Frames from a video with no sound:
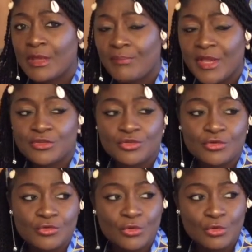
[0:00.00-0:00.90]
Make sure
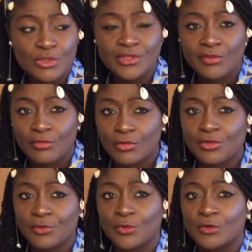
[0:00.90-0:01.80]
you always throw
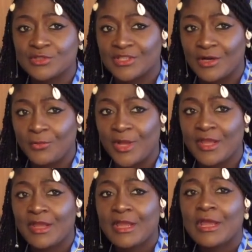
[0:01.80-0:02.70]
the water
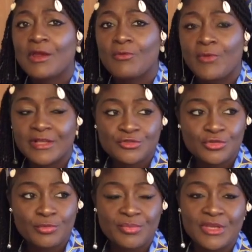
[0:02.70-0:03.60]
away, rinse
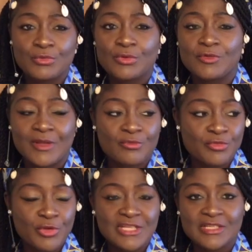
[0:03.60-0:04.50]
your bean with some
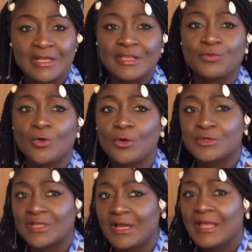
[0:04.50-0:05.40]
fresh clean
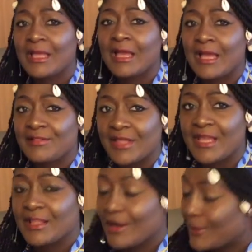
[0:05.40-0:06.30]
water, and
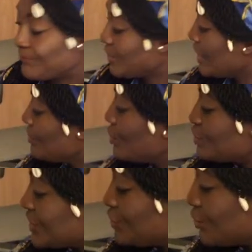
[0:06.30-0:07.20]
then
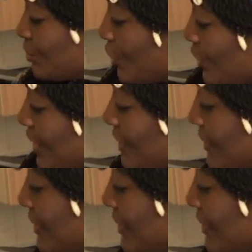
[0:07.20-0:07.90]
put it to boil.